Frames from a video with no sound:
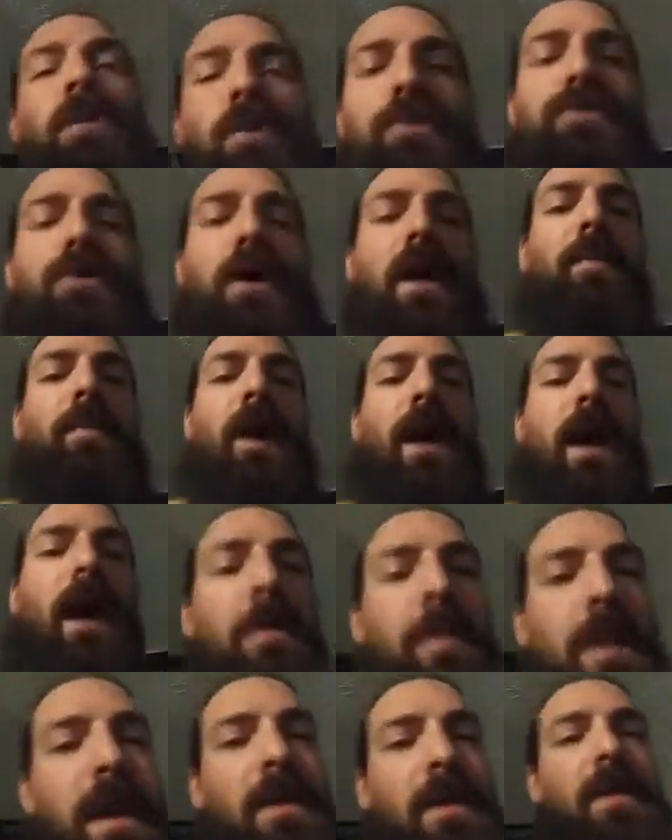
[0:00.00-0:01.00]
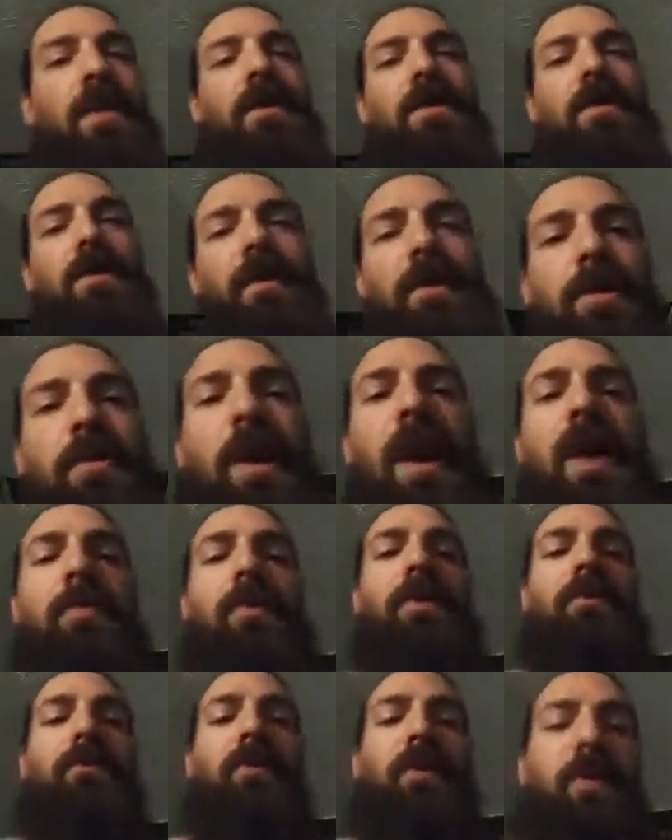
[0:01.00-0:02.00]
You drop a comment or you
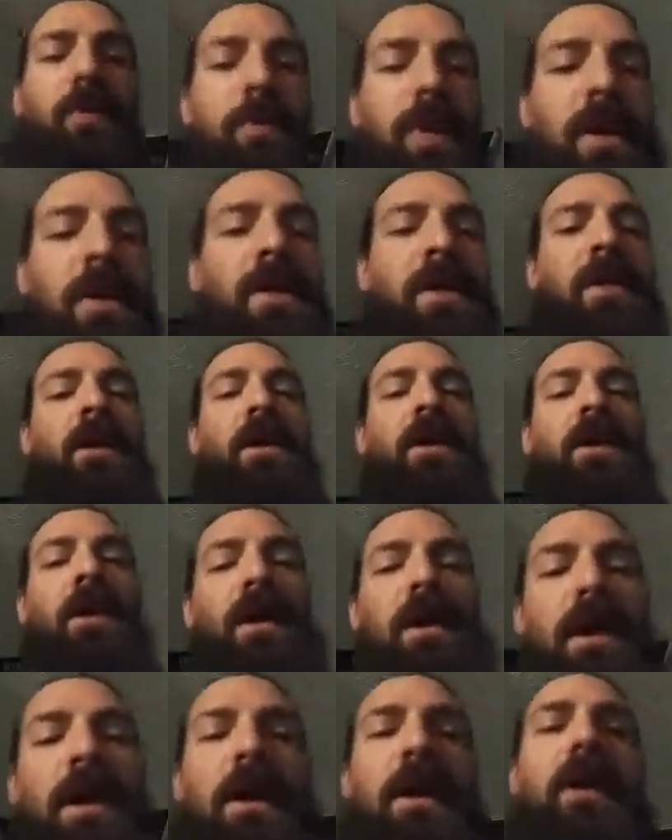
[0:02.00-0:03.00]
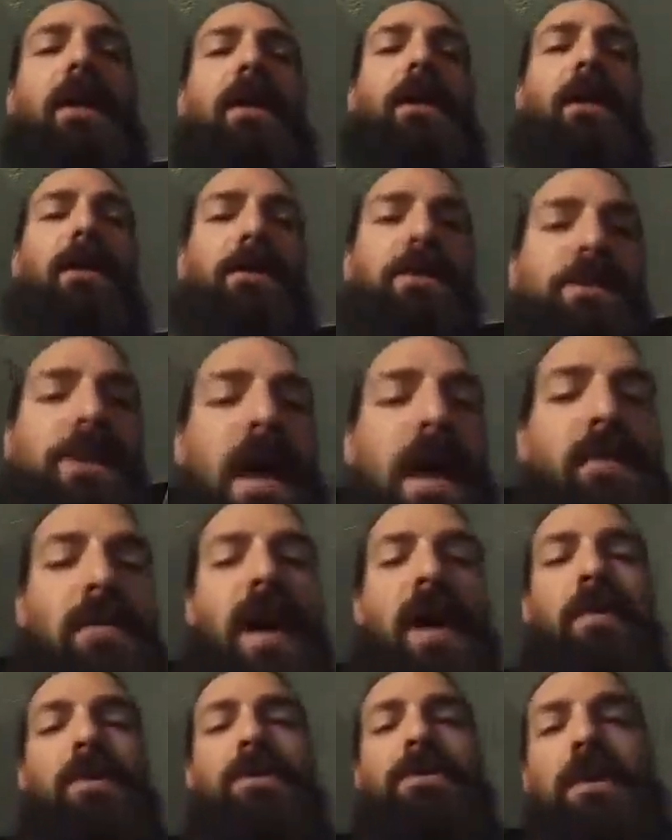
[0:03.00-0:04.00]
pop in a room.
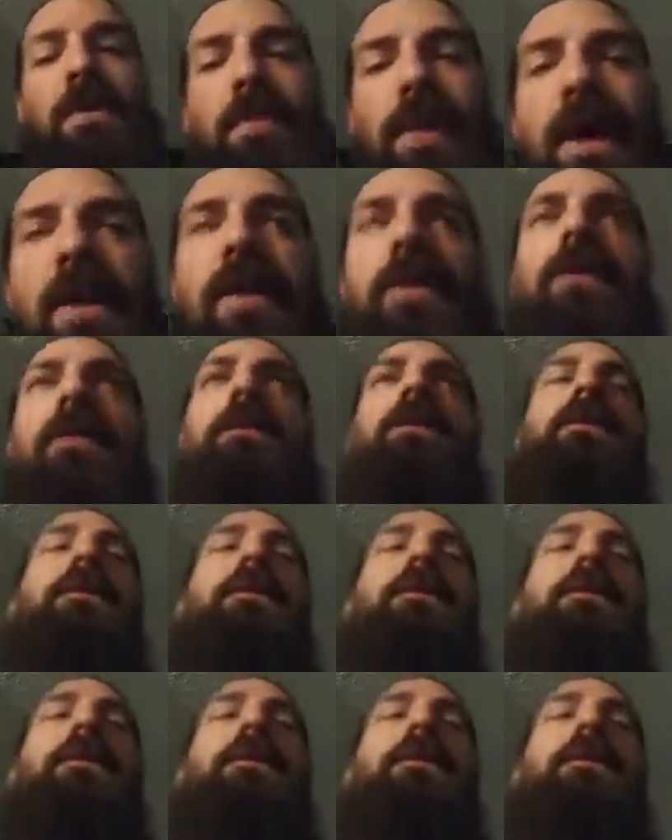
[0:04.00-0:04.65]
Shadrach, what's up, brother?